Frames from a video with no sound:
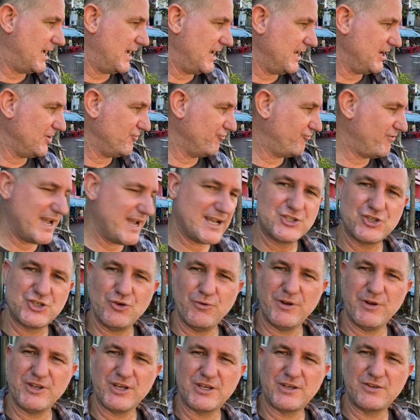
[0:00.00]
In fact,
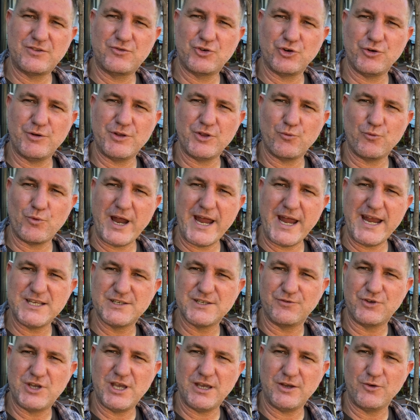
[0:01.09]
during the reigns
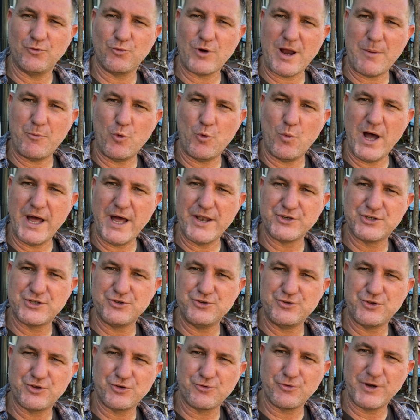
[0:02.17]
of King Rama I,
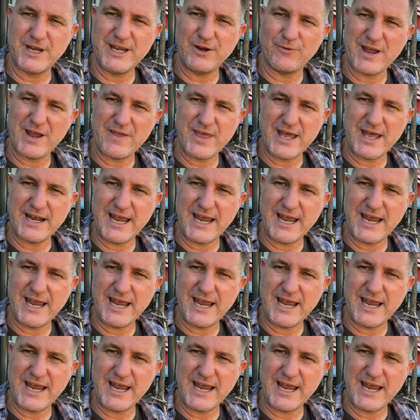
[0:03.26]
II, III, around that